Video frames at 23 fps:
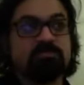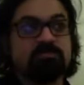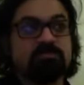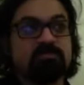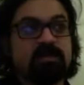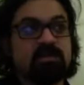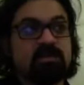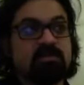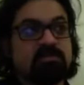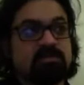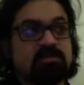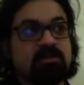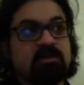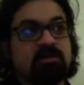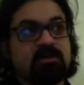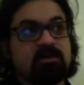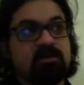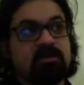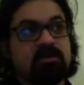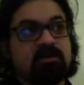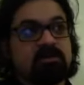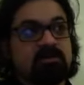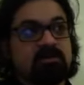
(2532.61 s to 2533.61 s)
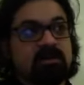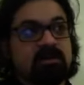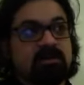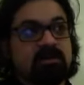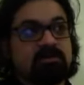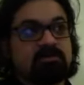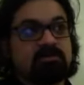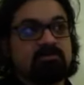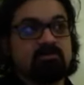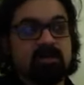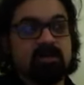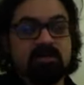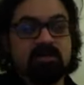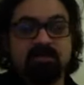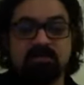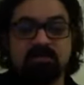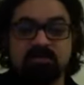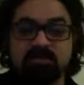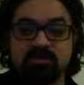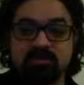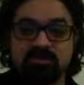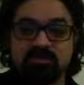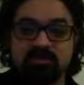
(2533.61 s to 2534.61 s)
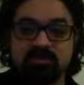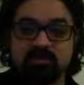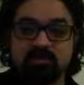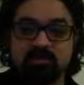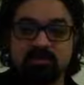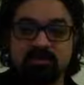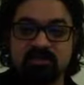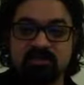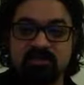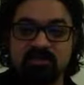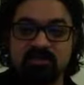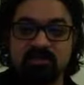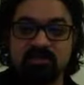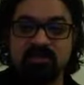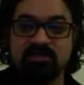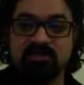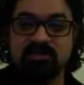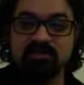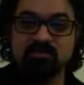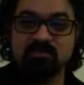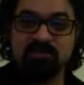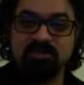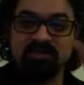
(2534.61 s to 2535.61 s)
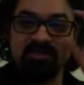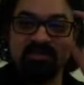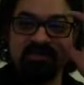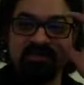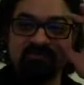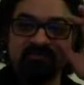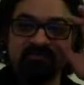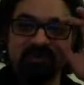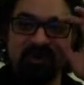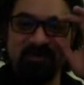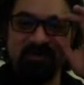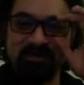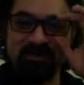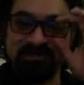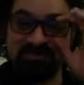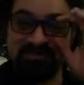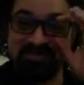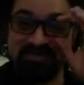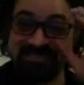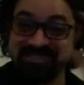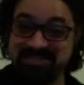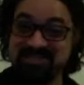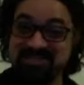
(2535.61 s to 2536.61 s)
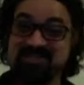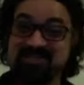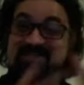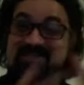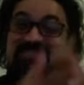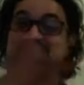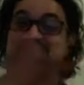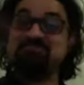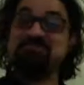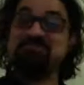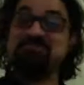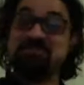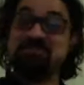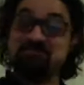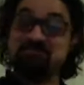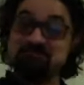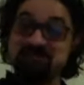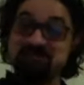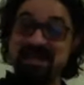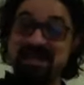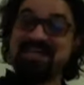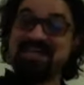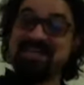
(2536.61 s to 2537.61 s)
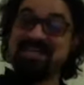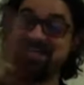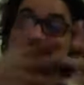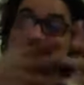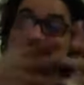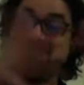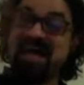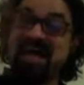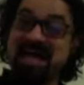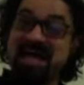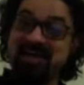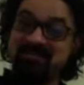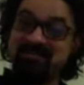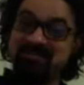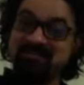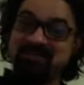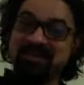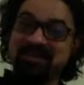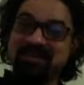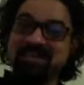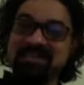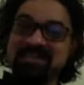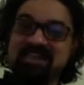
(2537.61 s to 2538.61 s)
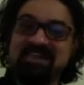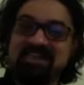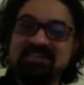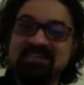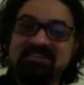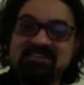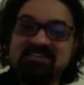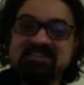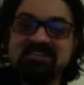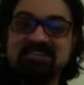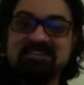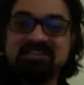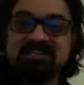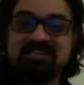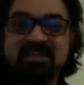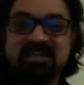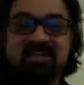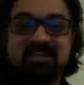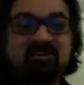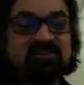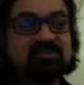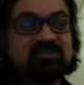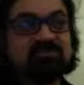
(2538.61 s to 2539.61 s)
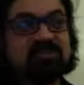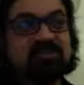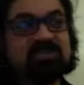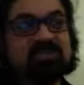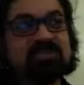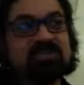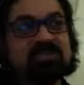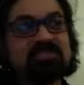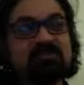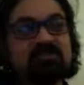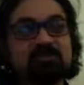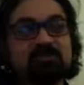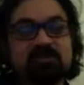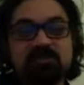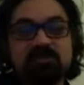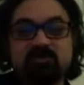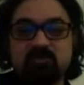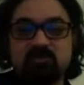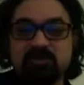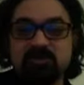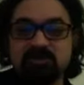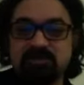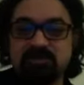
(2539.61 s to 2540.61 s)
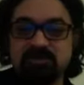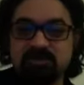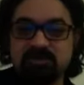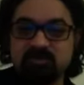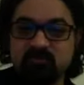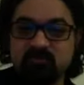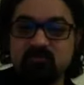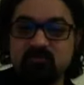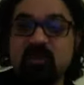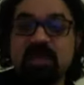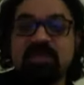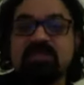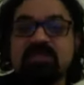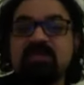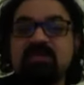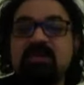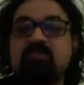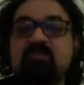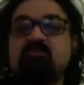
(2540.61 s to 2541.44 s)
Men like to write, historically, they like to write love poetry. So, so, so men can have, they can certainly cultivate this kind of Right, yeah.